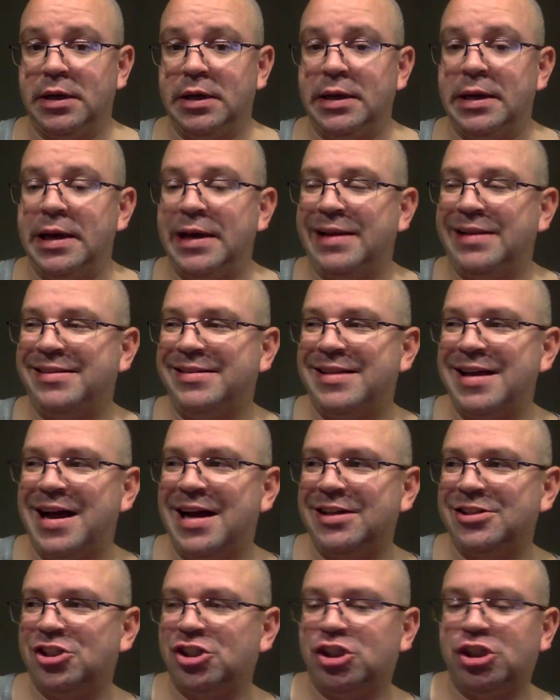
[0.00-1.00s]
Like
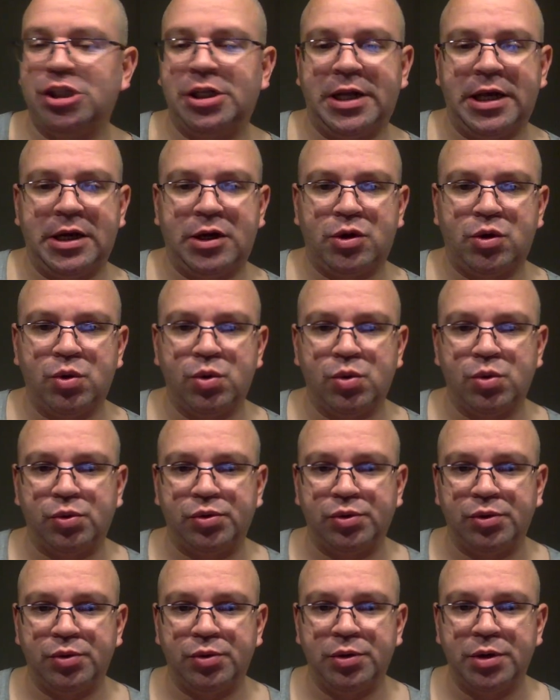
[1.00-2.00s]
that shit ain't cool,
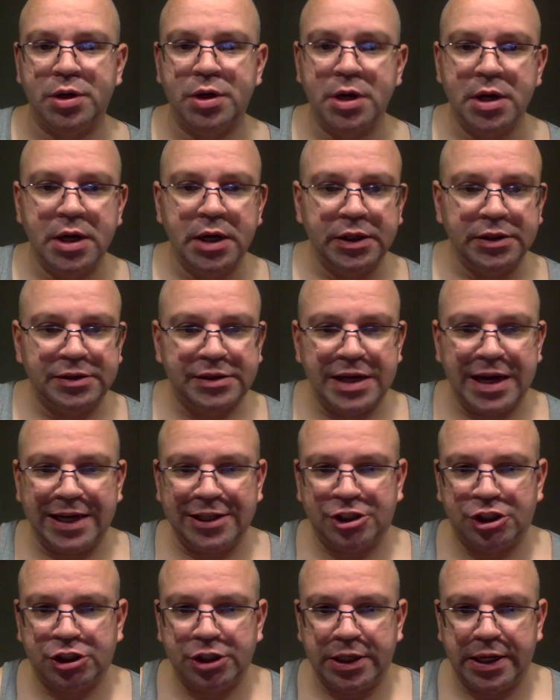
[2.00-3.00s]
dude. That
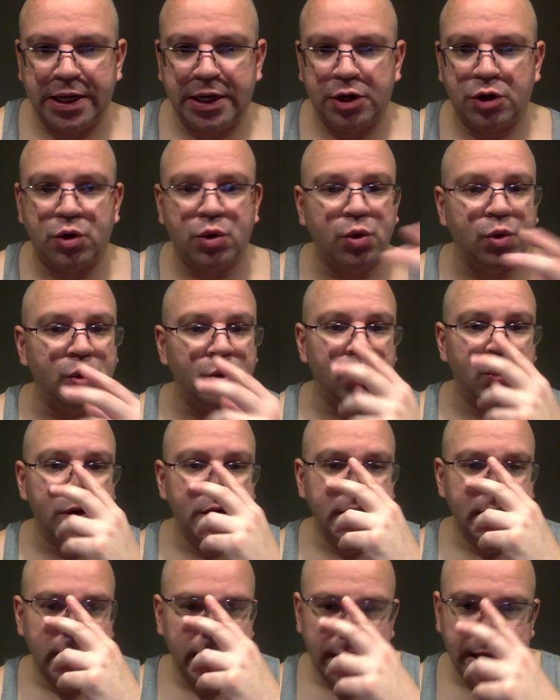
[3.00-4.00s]
shit ain't cool.
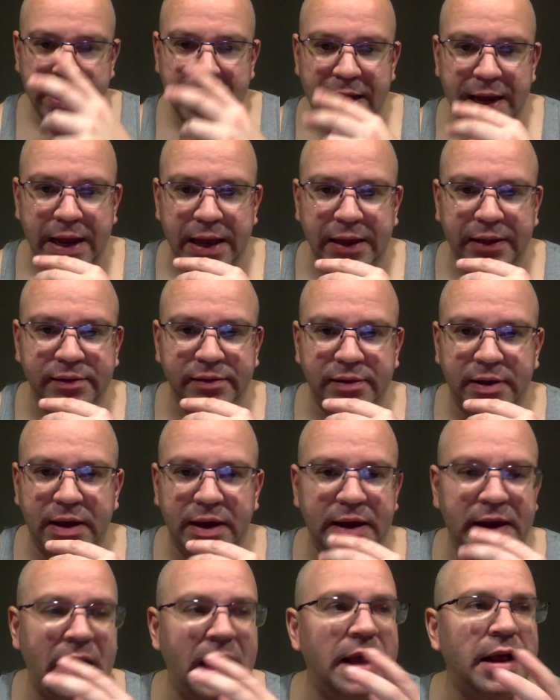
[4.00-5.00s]
And, and
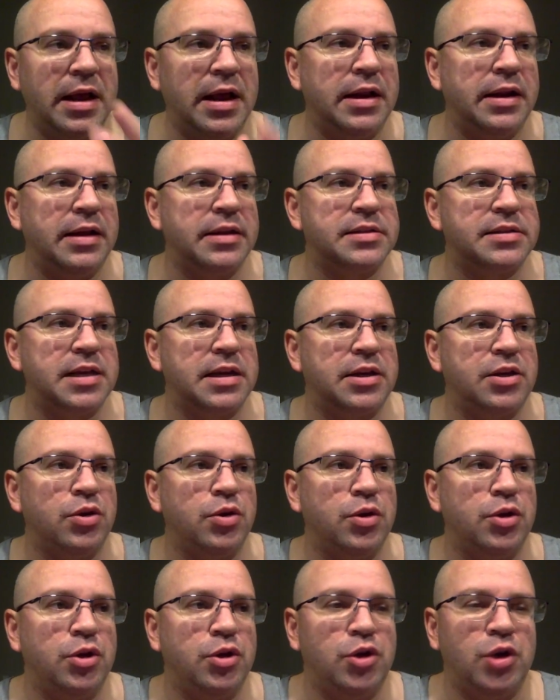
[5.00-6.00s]
and, it's like you,
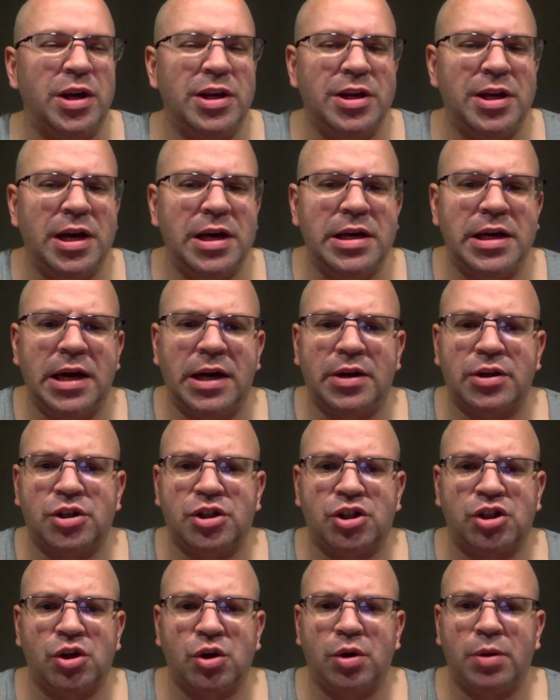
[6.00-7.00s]
you you got a
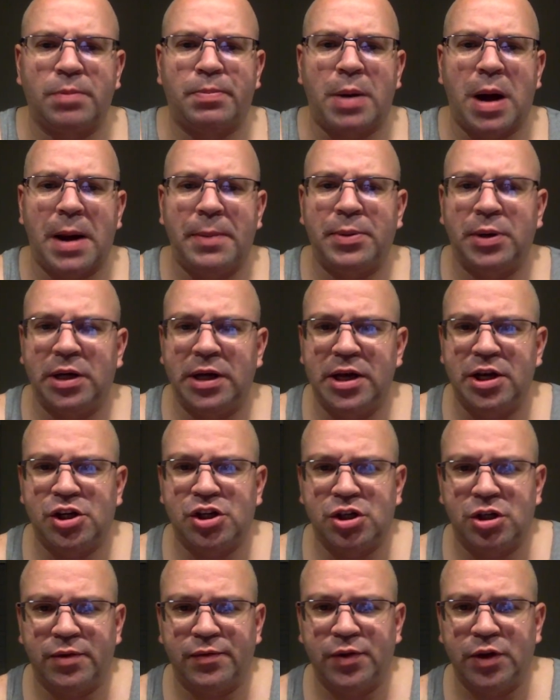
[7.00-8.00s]
certain
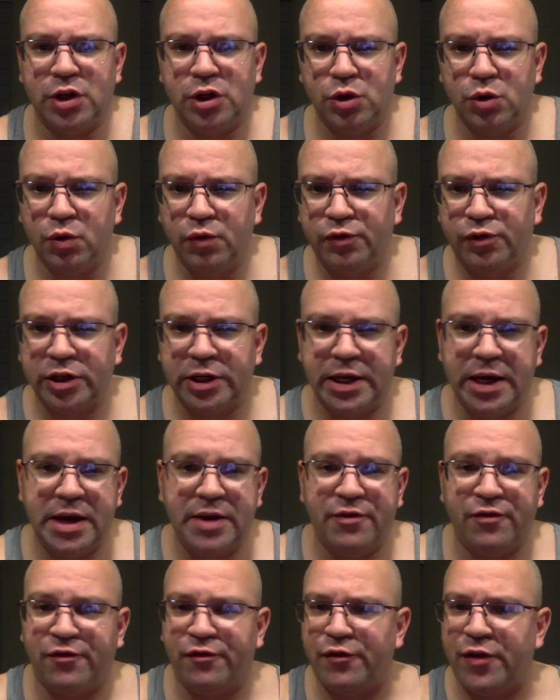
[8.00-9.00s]
population of the youth today
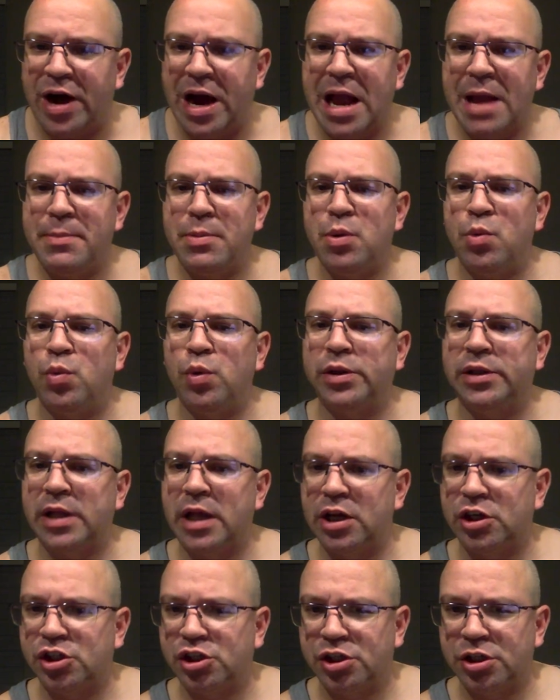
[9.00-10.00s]
vibing with
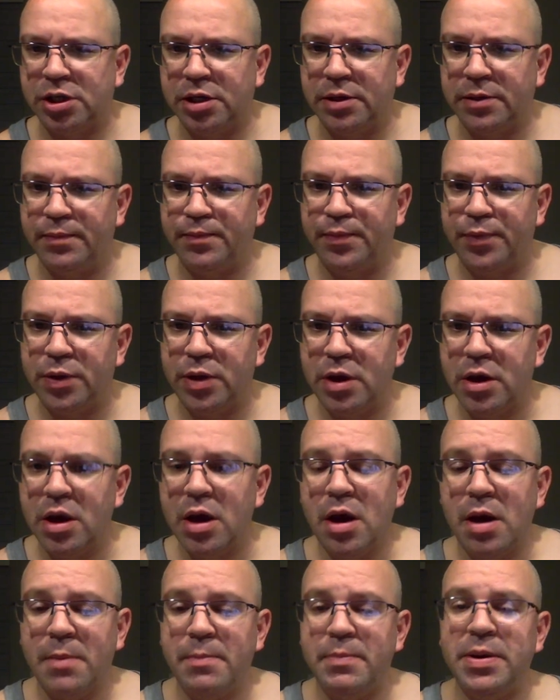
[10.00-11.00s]
that shit
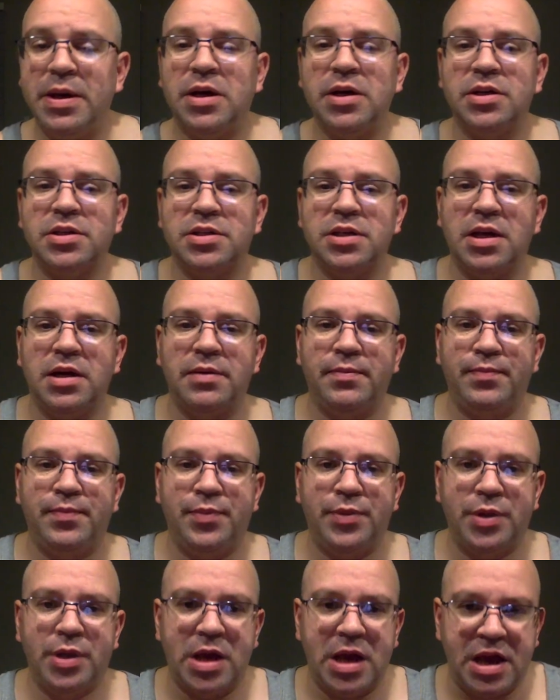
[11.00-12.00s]
because
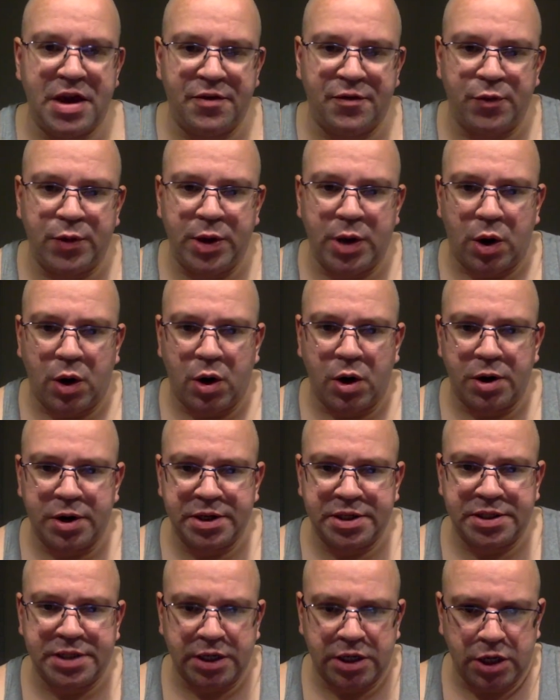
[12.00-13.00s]
every
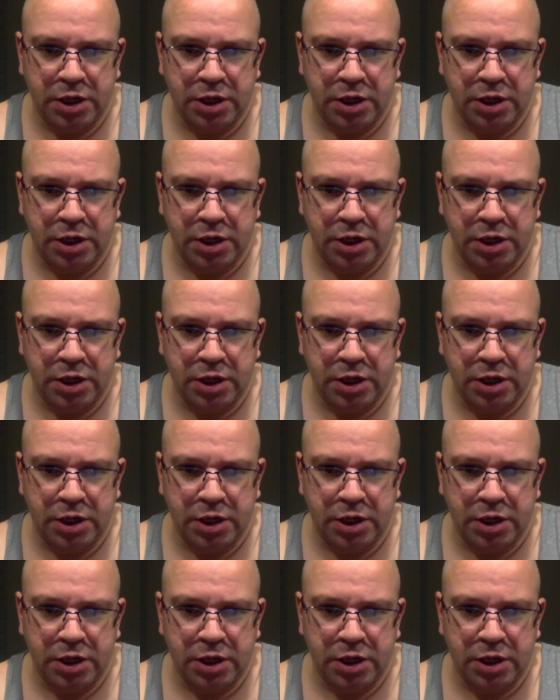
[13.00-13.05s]
artist that